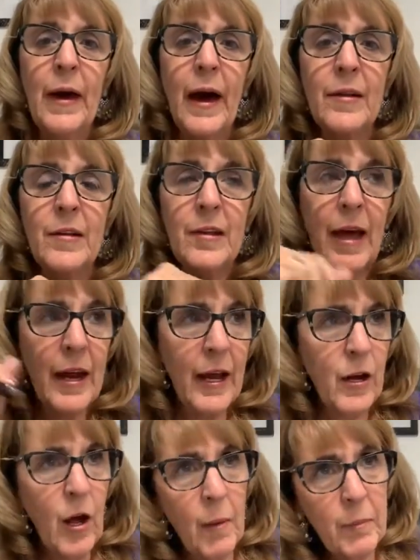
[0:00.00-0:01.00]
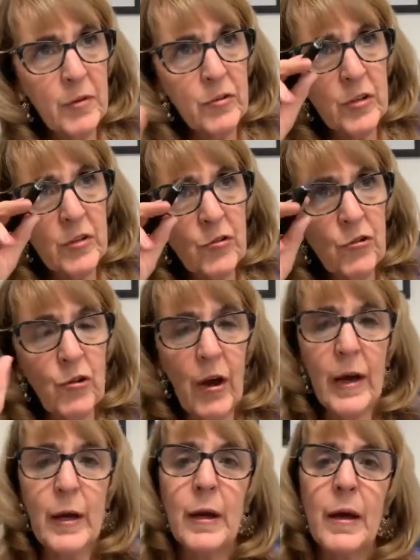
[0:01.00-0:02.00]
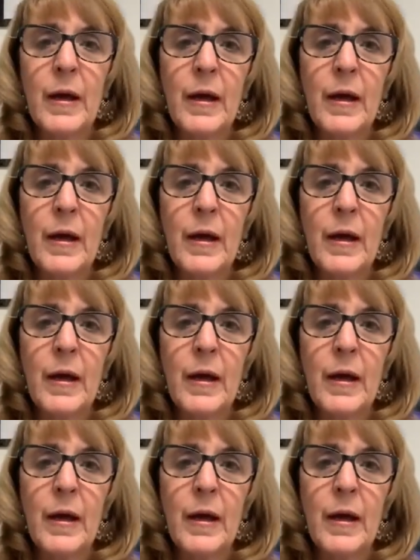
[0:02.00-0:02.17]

I did that, I accomplished this, check.